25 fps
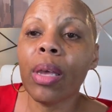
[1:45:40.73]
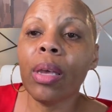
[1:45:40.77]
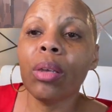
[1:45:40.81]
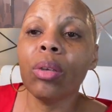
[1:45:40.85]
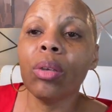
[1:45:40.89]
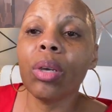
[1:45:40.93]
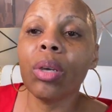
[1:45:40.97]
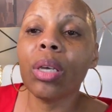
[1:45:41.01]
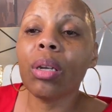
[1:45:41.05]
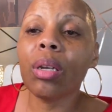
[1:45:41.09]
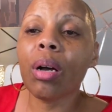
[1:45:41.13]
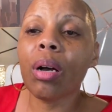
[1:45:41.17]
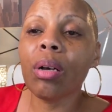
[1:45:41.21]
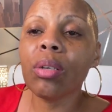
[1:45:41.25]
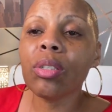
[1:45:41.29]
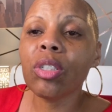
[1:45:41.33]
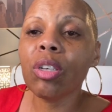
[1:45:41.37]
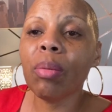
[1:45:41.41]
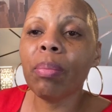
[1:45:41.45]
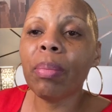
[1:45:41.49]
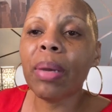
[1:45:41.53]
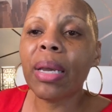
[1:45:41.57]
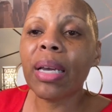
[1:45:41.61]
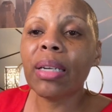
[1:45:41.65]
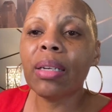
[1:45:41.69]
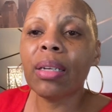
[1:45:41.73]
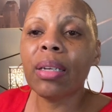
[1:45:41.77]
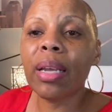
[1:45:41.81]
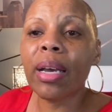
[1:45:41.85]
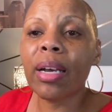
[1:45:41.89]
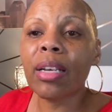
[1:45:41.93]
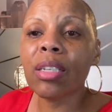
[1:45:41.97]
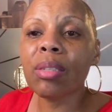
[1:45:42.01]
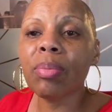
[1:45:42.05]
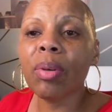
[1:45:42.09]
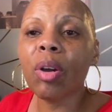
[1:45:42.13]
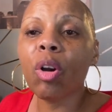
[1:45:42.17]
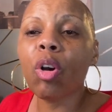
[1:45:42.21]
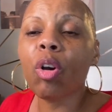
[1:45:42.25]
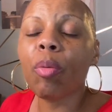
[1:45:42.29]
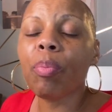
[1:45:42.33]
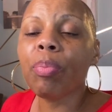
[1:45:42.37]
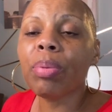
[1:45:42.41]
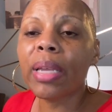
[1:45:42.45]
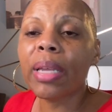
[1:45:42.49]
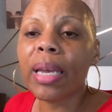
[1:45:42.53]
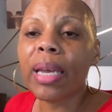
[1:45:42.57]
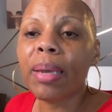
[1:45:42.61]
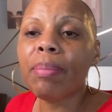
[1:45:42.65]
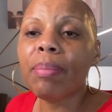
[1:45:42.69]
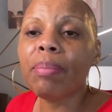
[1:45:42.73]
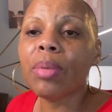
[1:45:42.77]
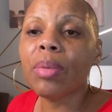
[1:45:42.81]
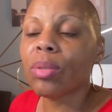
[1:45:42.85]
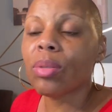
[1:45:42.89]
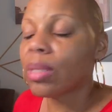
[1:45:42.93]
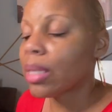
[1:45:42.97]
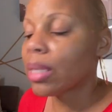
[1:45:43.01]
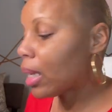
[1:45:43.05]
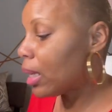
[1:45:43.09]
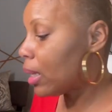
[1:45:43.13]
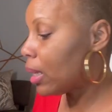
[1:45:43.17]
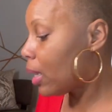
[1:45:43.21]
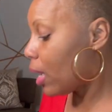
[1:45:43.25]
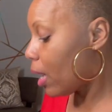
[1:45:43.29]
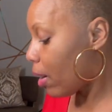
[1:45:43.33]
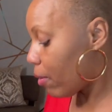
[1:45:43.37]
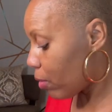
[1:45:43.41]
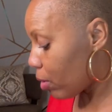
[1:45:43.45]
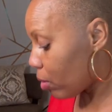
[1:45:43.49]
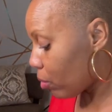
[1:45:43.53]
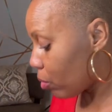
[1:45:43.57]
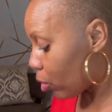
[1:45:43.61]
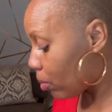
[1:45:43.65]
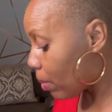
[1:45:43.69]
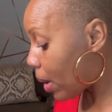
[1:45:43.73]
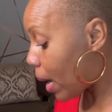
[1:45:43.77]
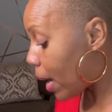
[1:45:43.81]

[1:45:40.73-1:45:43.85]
You can also make an announcement or play music in every room.